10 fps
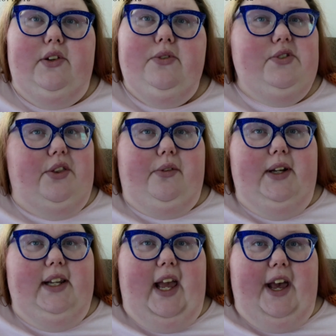those
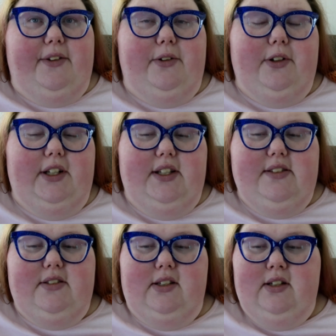three
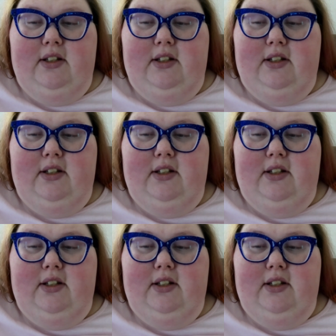categories.